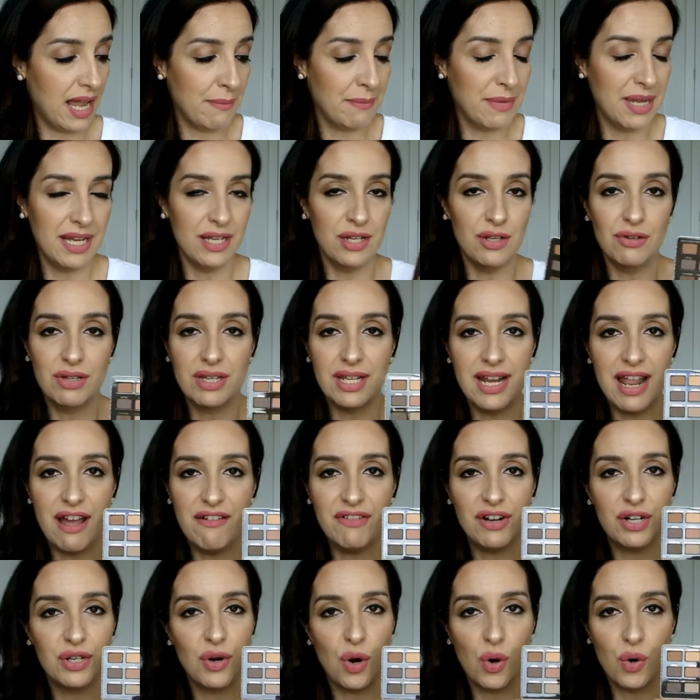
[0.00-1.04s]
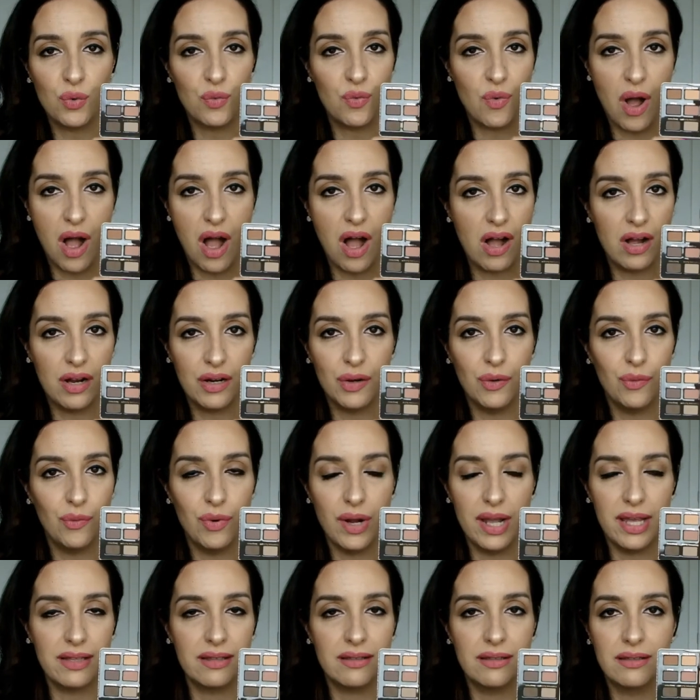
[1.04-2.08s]
mean, you can never go wrong
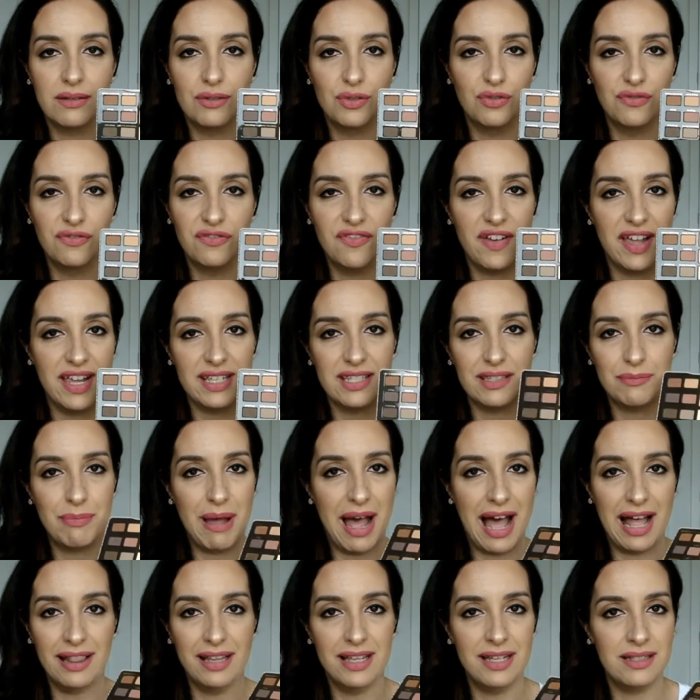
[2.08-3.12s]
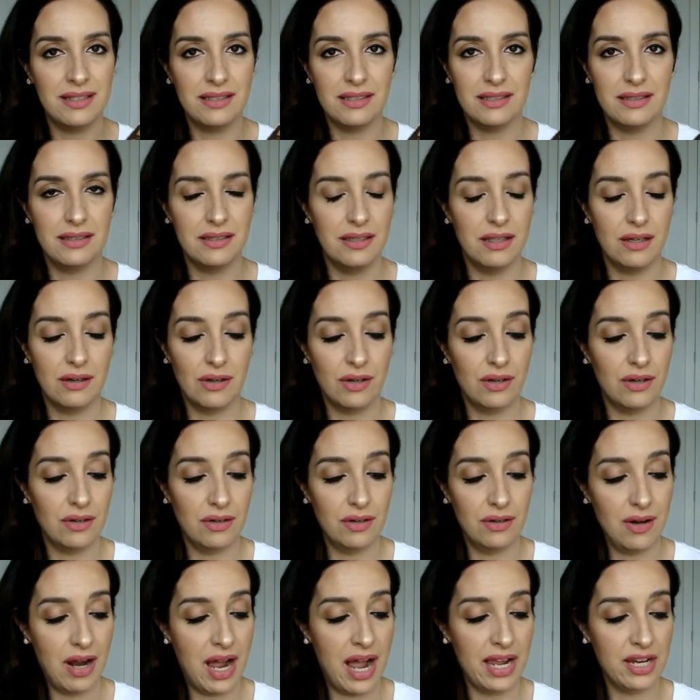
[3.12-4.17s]
with Too Faced palettes.
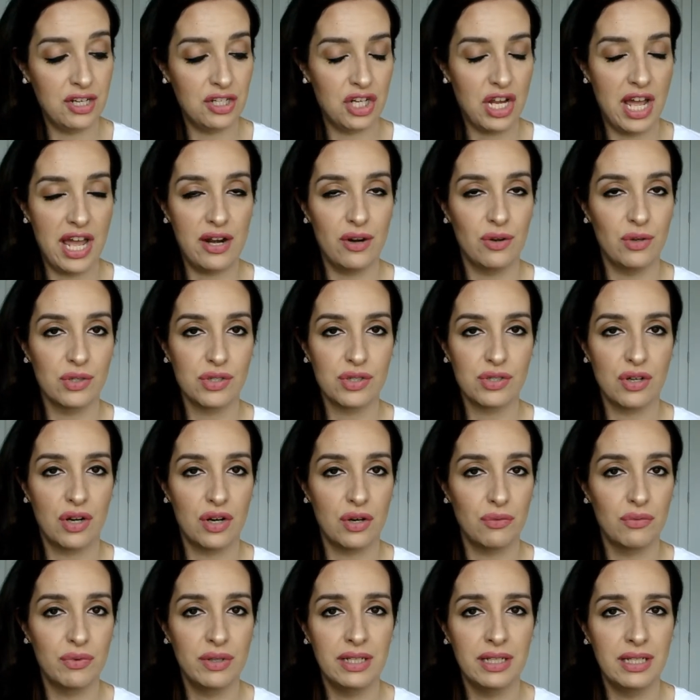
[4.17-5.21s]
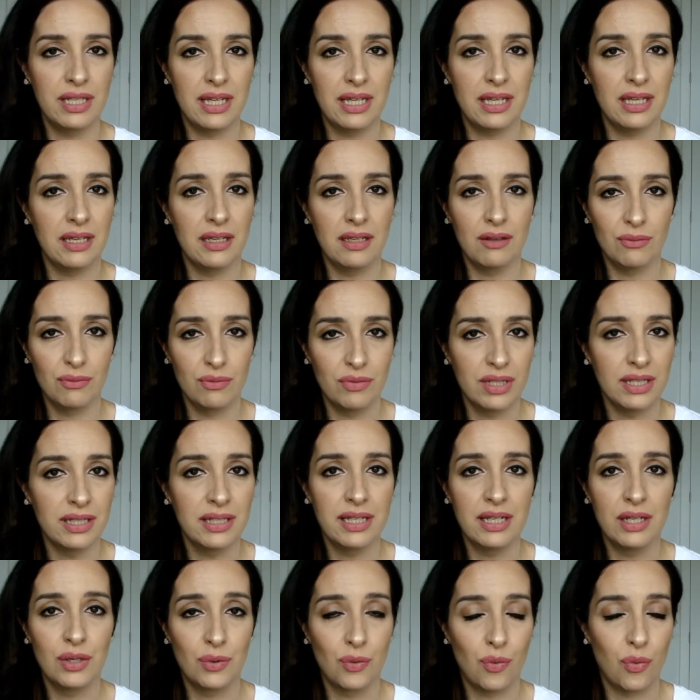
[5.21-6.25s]
Their eyeshadows are really,
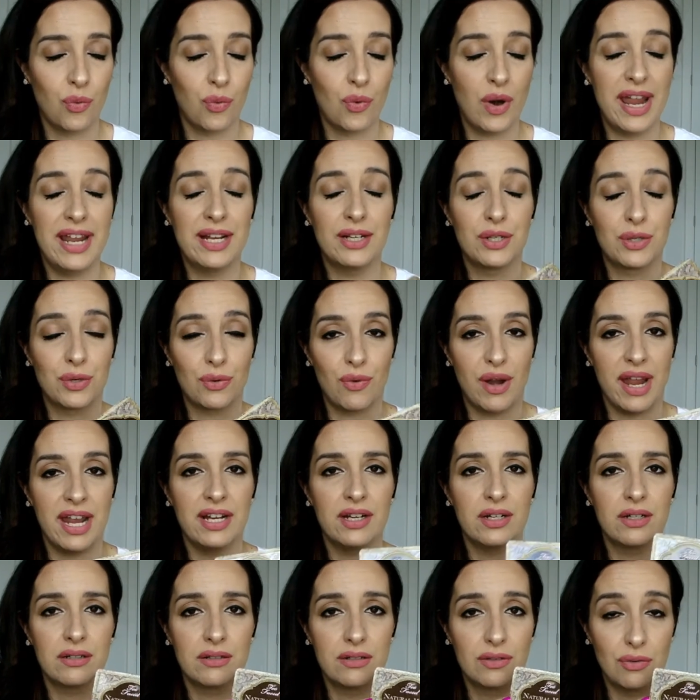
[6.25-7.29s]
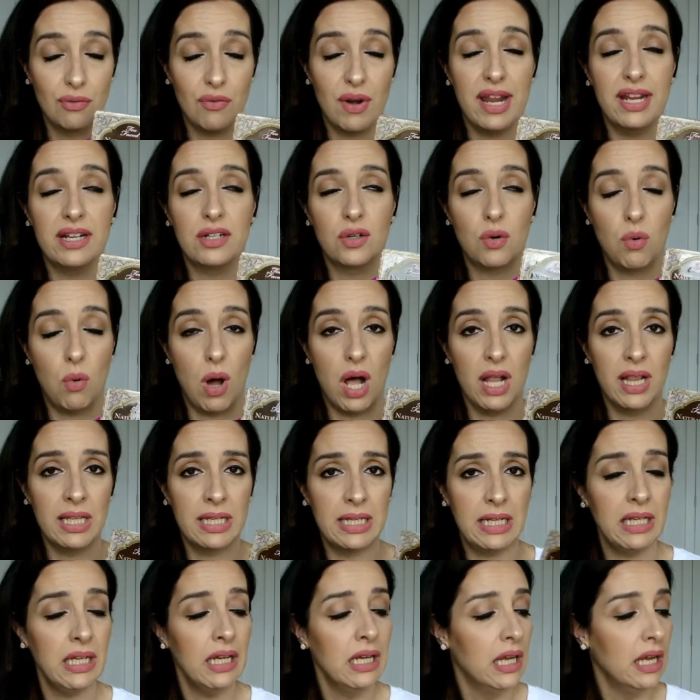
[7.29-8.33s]
really great
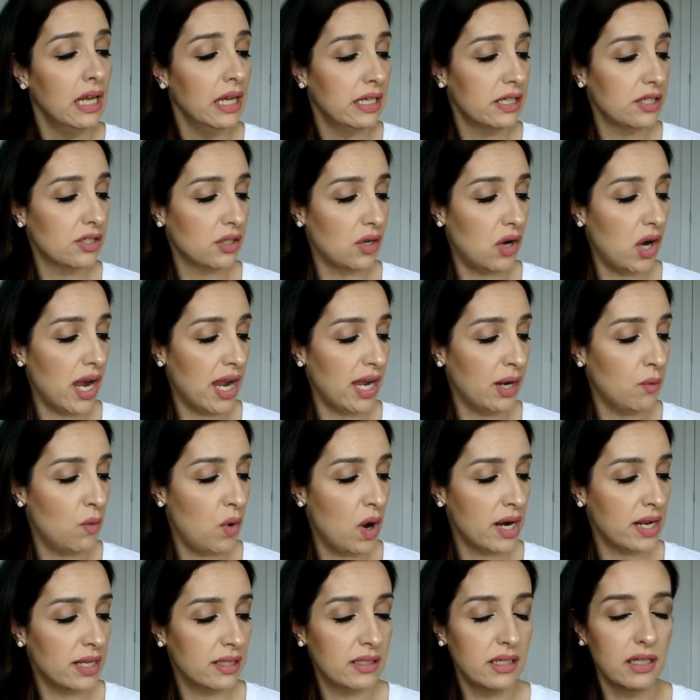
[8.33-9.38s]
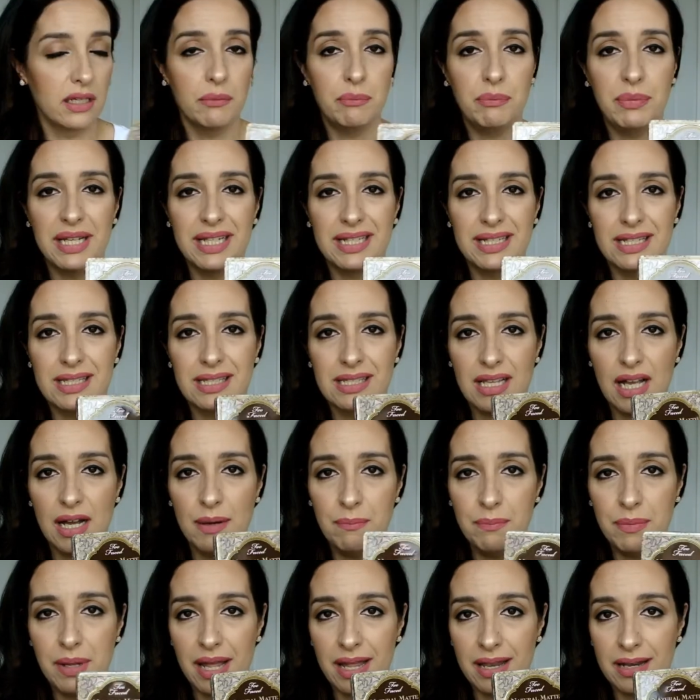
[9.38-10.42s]
quality, so I wanted to pick this
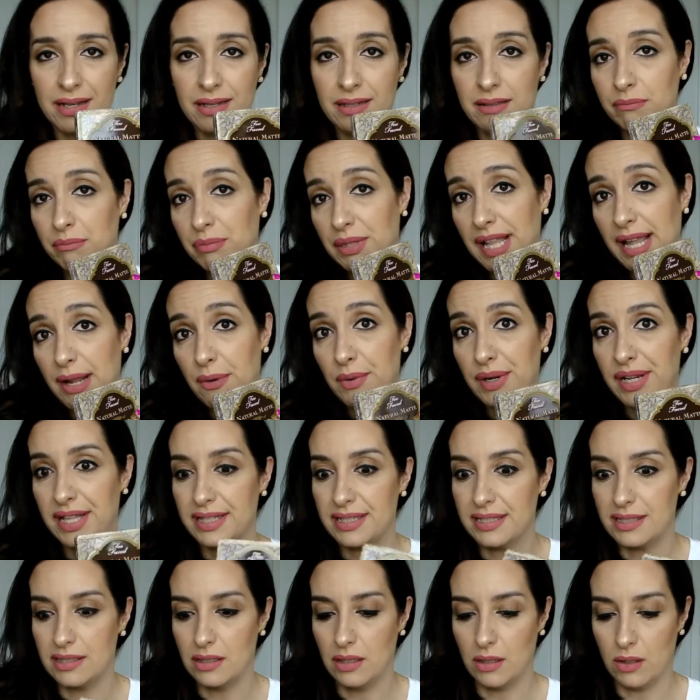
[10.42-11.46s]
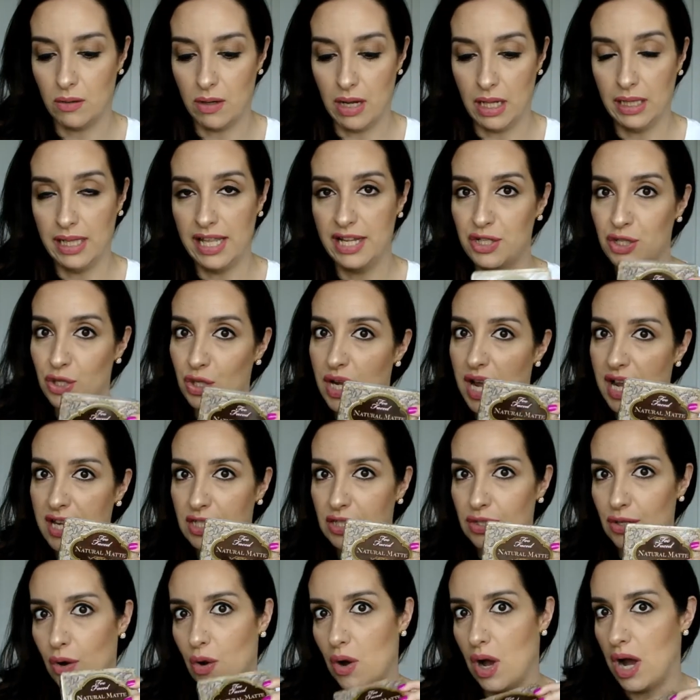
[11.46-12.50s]
up and play with it. So I'll let you guys
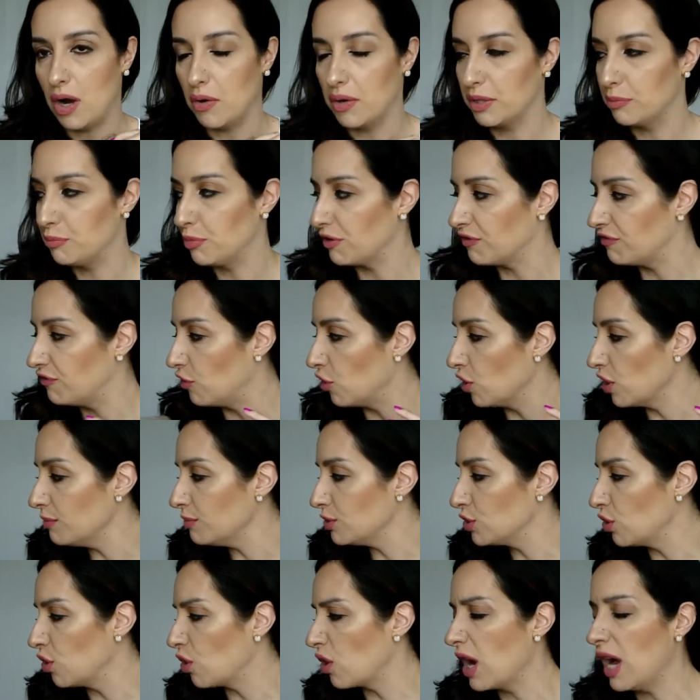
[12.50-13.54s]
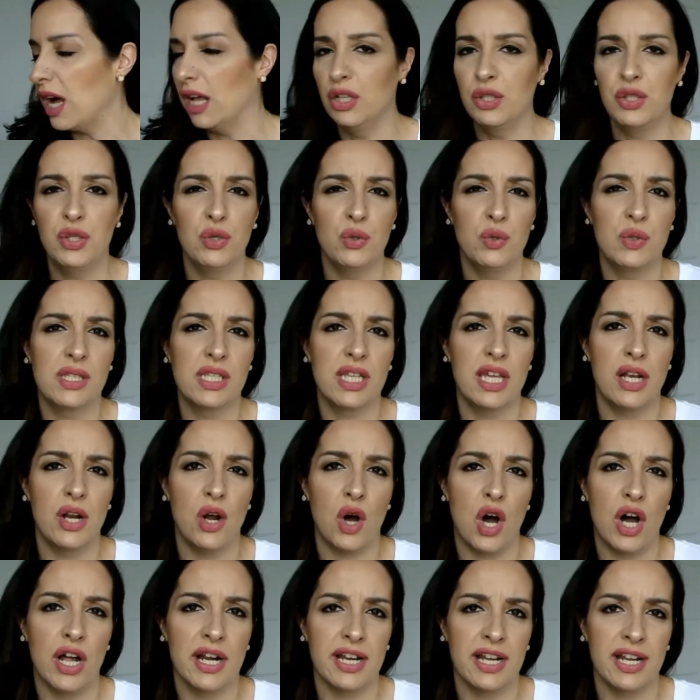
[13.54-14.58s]
know how it performs, or I'll use it
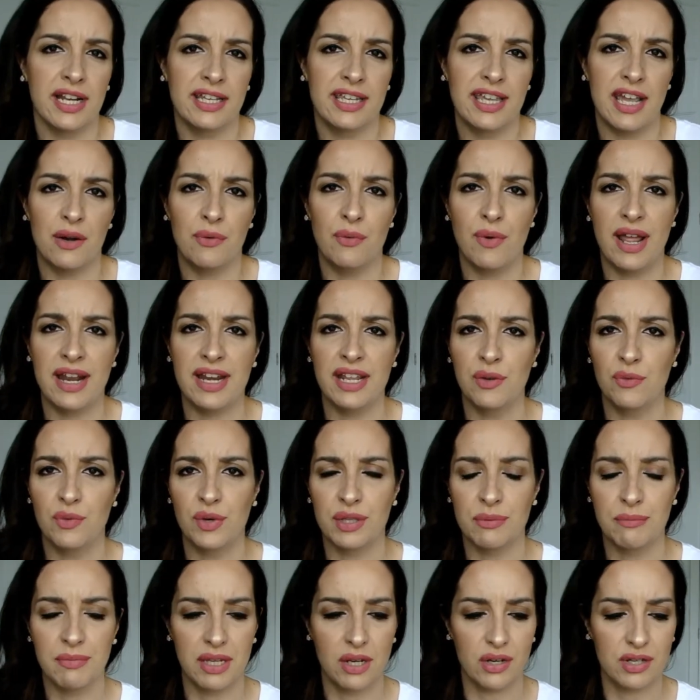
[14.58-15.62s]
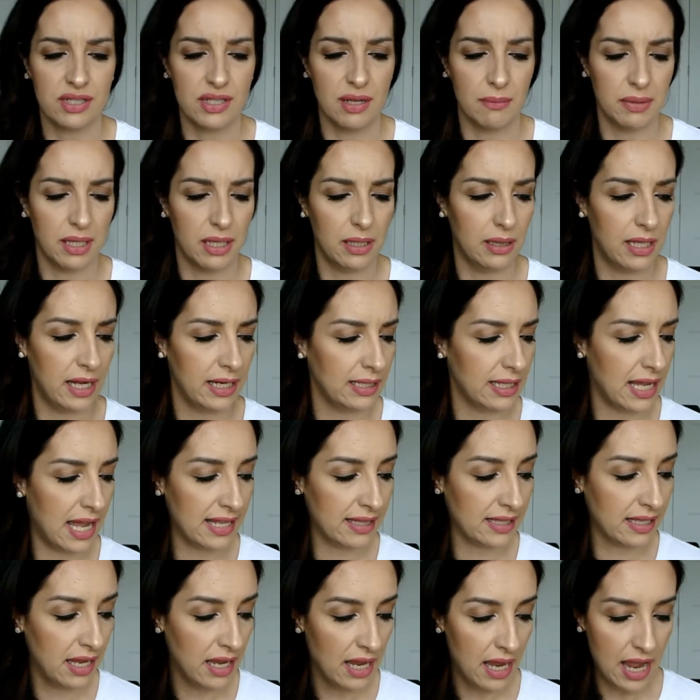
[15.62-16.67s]
on a Get Ready With Me or something like
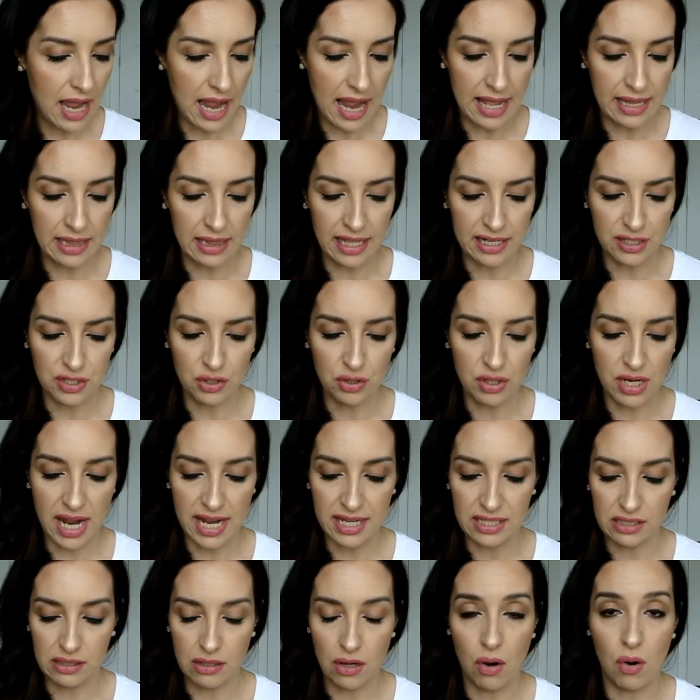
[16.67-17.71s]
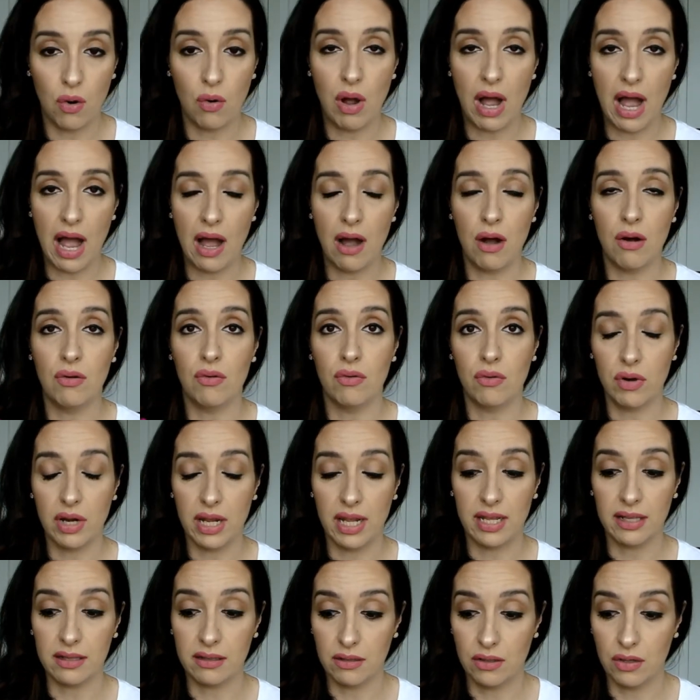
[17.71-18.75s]
that and let you guys know how
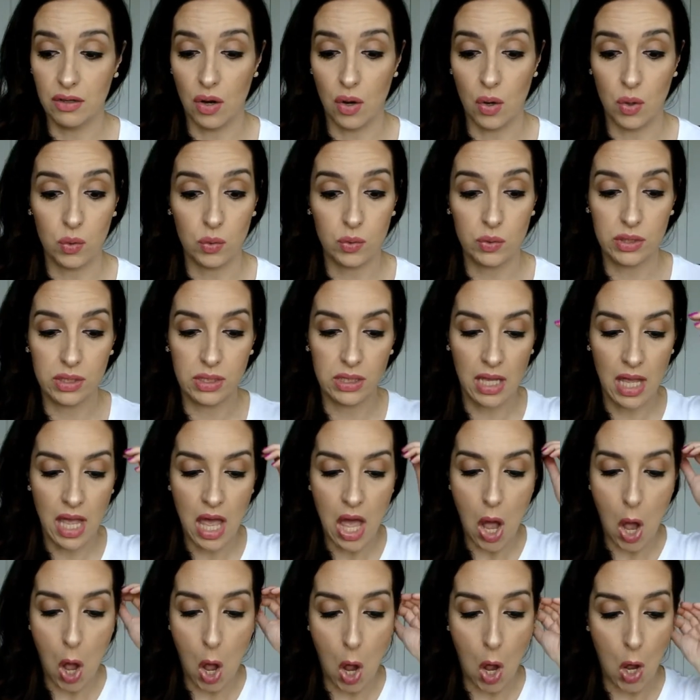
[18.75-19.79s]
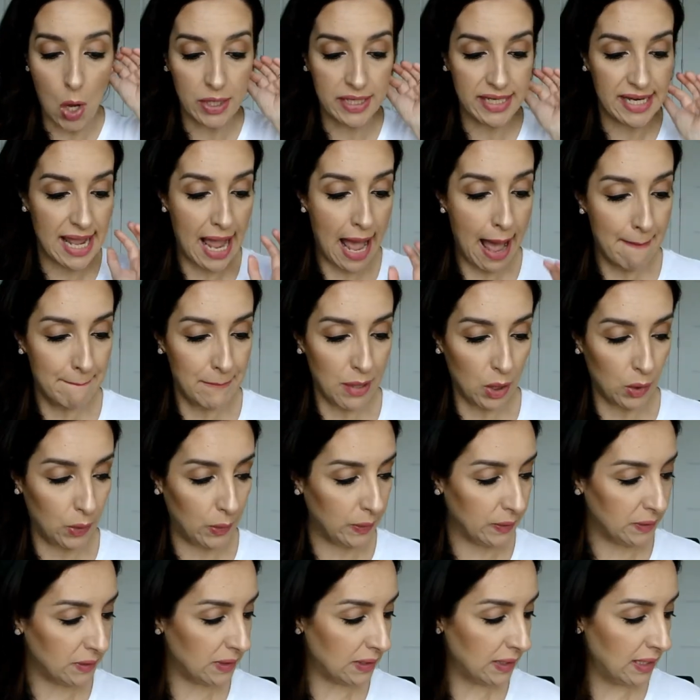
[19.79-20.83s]
it goes on the
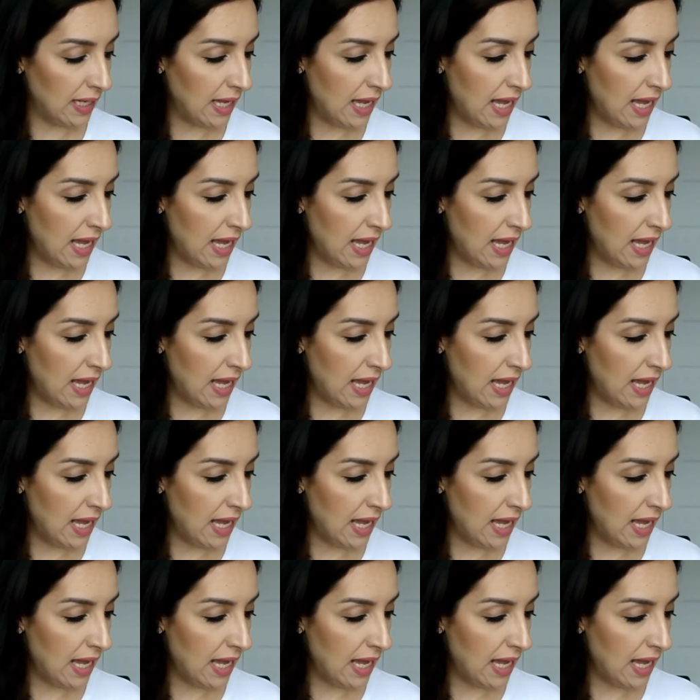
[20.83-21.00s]
apples.